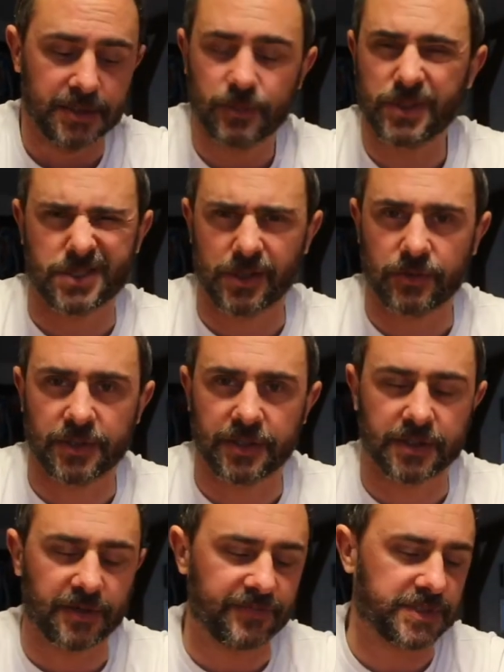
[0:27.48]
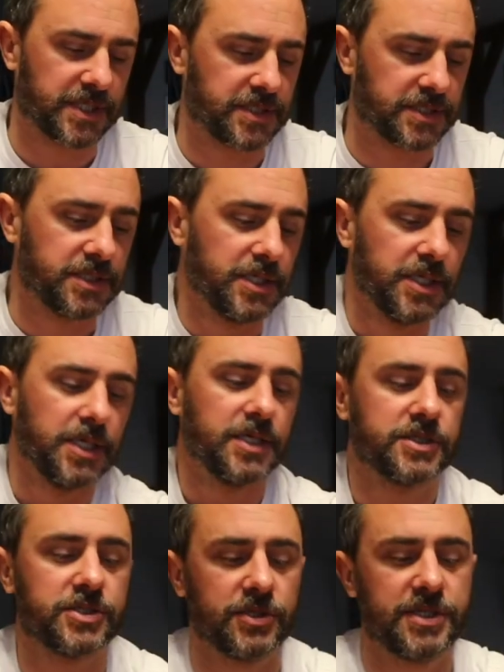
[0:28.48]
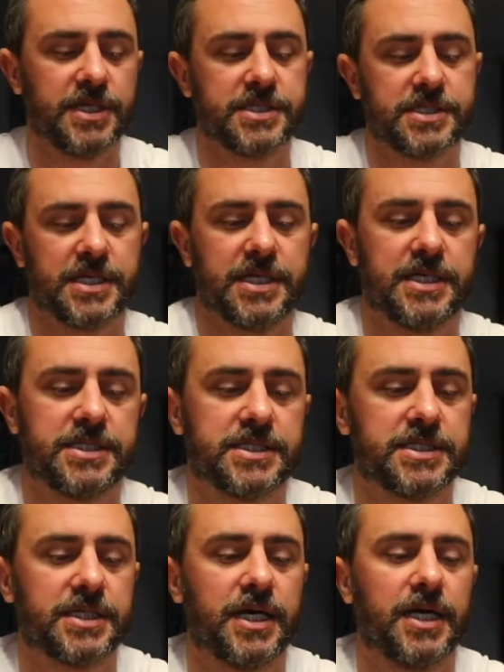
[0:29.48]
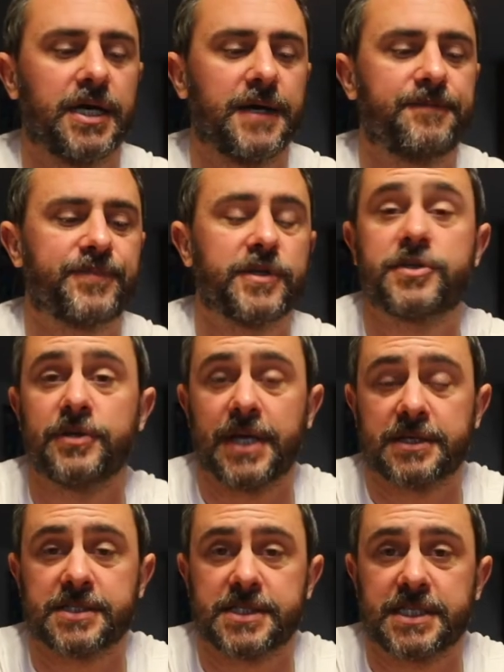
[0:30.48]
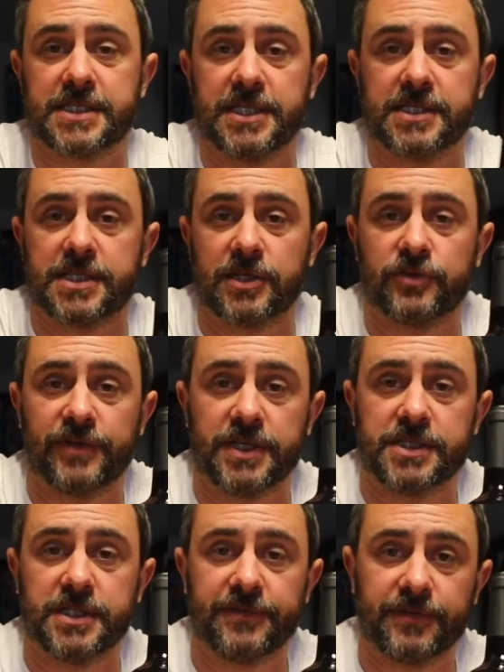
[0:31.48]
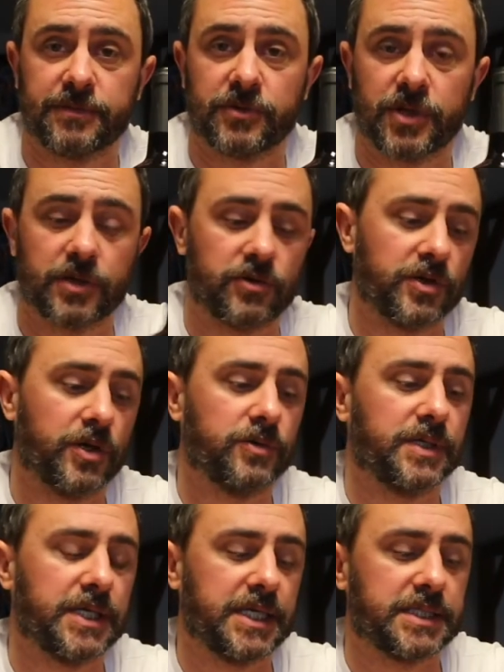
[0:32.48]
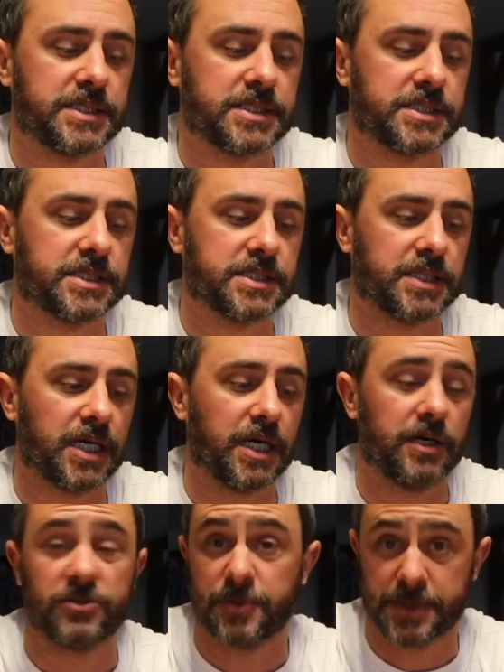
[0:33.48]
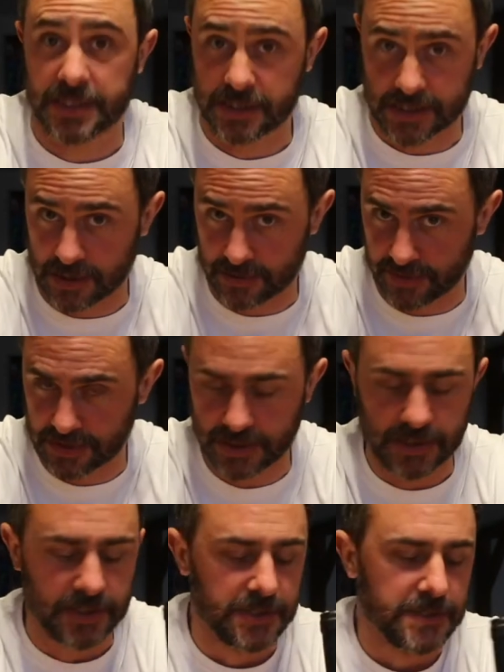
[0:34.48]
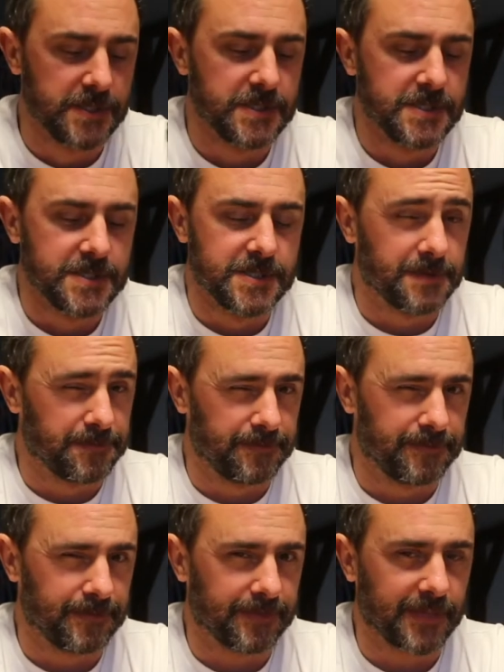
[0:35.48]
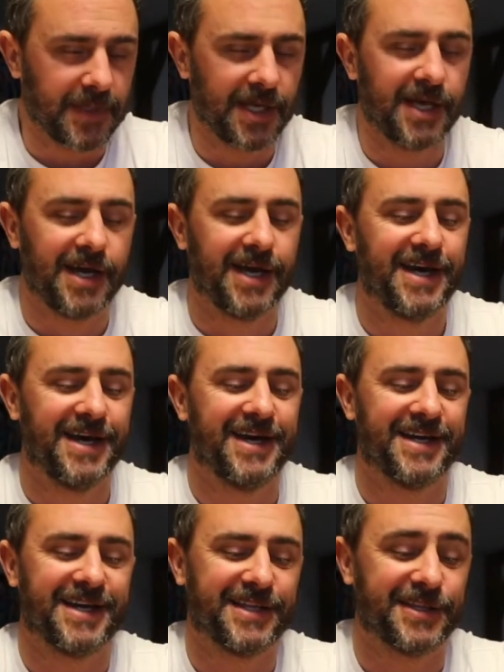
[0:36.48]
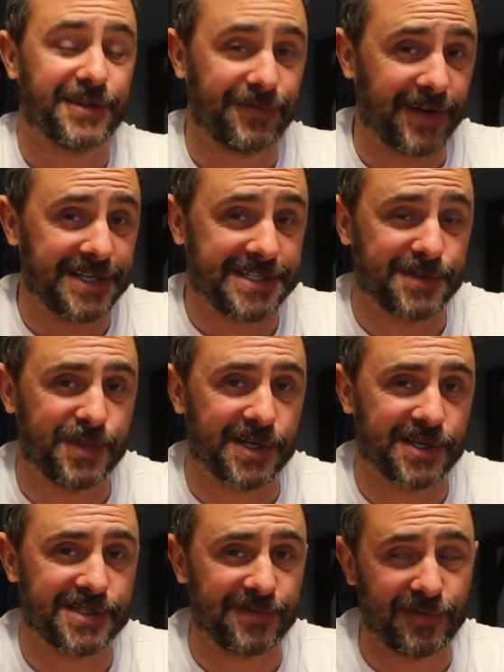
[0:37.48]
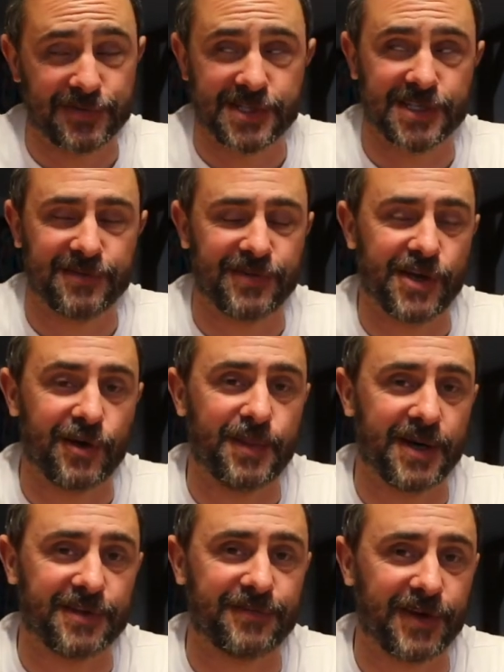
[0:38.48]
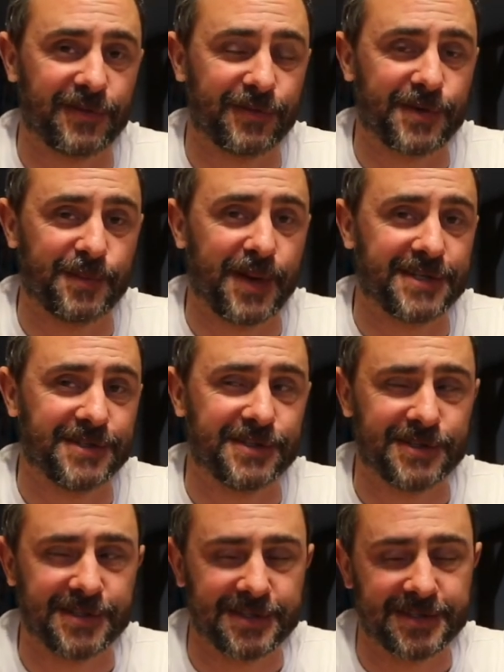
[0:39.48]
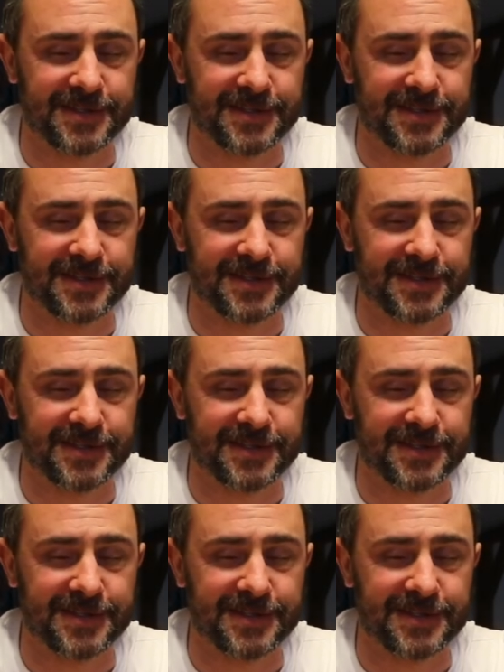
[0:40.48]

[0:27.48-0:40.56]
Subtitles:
which is a whole other conversation. So this is the 2016 Sangiovese from Gregorio. It's 100% Sangiovese. The face is because if you've seen the video about the faithful companion,